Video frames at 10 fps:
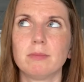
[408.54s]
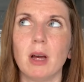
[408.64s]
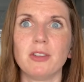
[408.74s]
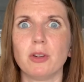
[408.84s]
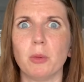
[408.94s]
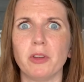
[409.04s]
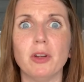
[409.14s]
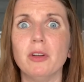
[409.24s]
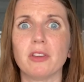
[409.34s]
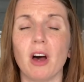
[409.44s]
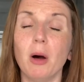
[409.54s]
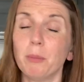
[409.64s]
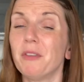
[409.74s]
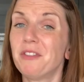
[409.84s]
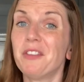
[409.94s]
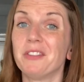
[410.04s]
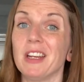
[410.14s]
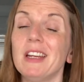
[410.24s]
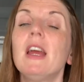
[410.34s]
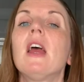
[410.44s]
I don't know what the units are, but
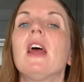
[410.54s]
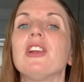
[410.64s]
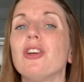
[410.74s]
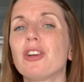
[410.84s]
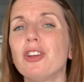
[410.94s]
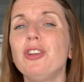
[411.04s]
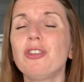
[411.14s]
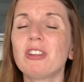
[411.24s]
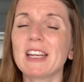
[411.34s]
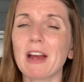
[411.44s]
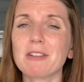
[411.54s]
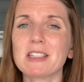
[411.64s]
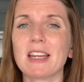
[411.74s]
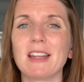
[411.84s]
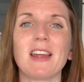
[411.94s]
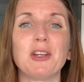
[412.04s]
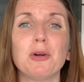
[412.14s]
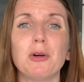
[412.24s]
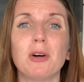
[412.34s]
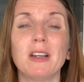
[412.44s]
50, you can usually guarantee that
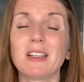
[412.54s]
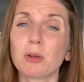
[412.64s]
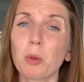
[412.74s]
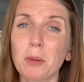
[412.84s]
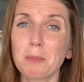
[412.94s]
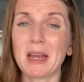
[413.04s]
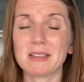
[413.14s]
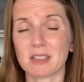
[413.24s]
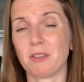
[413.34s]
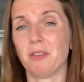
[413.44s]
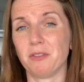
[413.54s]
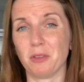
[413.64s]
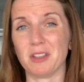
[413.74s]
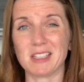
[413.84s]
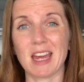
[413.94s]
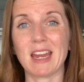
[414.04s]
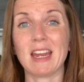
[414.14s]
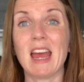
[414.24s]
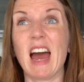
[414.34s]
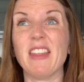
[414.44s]
your little one may suffer for the day,
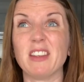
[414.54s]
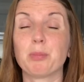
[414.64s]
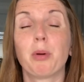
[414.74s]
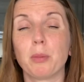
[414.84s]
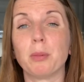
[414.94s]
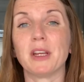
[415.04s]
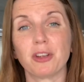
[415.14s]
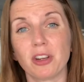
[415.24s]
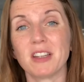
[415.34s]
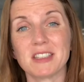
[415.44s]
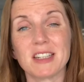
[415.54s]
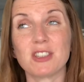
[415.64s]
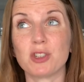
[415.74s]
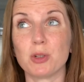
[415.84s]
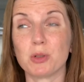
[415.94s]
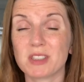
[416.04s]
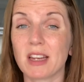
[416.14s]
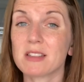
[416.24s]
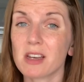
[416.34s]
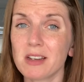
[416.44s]
and it's probably a good idea to stay
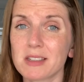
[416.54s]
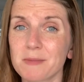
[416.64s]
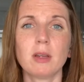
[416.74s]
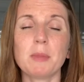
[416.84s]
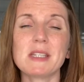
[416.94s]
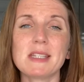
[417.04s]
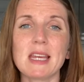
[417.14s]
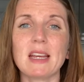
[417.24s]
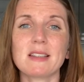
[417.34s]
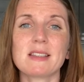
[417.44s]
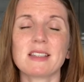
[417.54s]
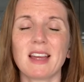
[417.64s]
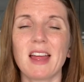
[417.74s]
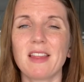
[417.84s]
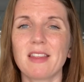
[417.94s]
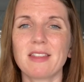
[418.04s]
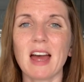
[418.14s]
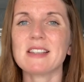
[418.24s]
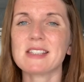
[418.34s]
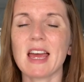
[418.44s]
inside. Number 6,
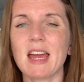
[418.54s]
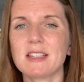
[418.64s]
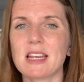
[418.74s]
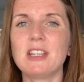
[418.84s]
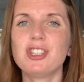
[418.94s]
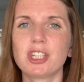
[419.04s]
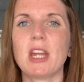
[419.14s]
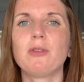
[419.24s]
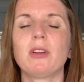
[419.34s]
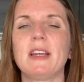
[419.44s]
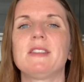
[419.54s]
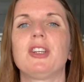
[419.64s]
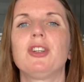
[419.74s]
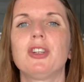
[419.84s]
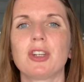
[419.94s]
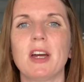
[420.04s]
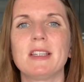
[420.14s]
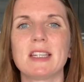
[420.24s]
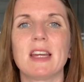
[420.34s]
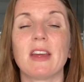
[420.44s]
that said, in general, it's a good
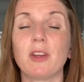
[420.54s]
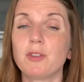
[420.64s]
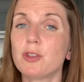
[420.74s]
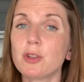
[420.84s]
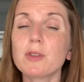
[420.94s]
idea that if you do